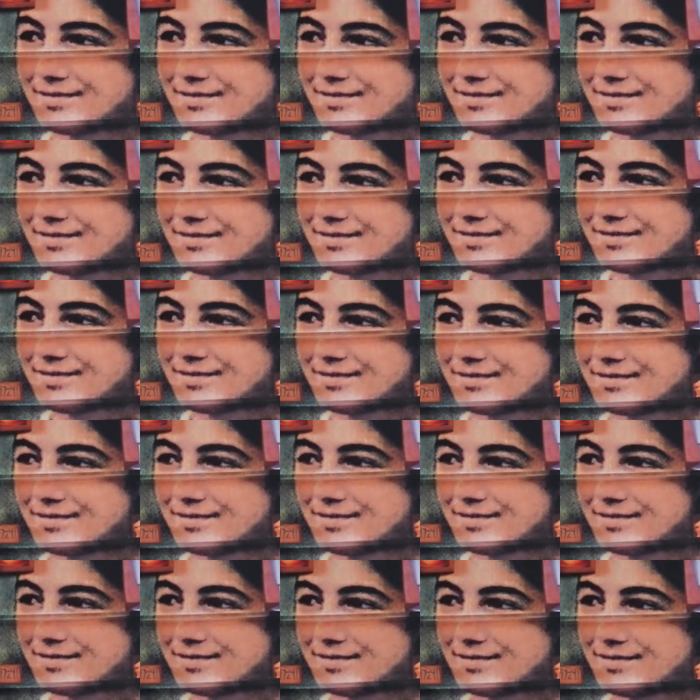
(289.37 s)
family
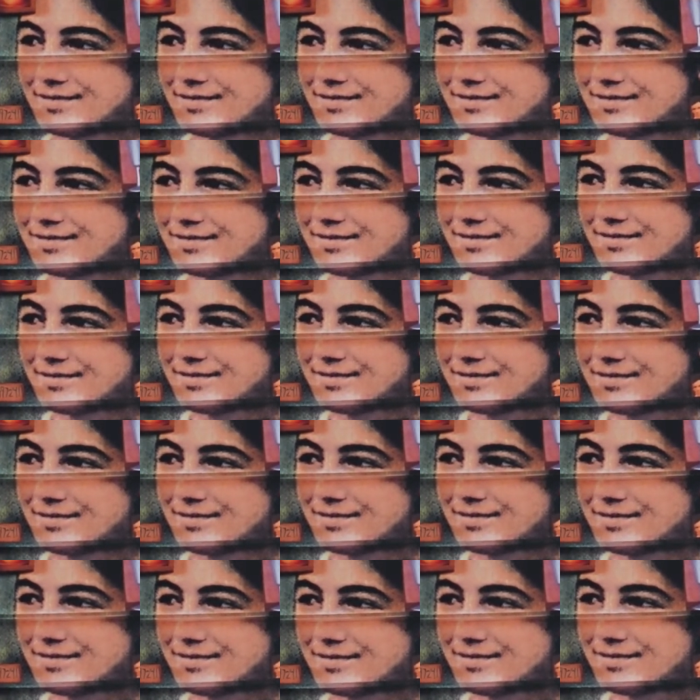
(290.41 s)
tells about
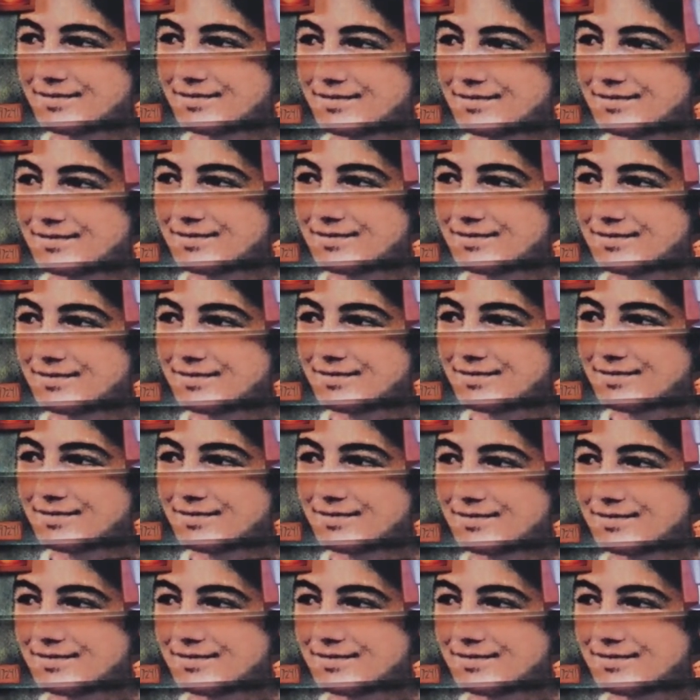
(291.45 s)
during the Holocaust.